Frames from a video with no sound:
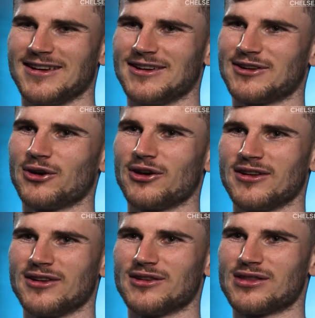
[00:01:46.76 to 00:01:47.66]
it,
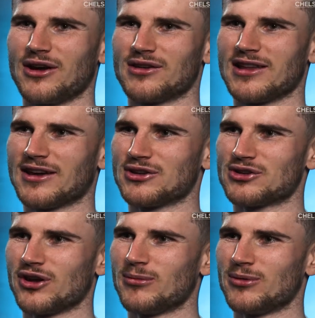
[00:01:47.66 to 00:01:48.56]
it, sounds like in
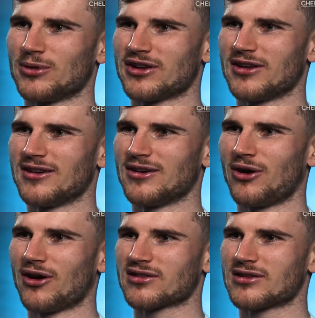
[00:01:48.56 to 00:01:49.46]
German what the
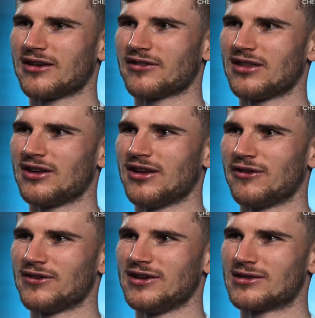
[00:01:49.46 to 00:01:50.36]
horses have under
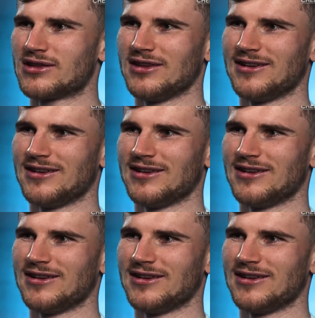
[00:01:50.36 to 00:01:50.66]
their feet,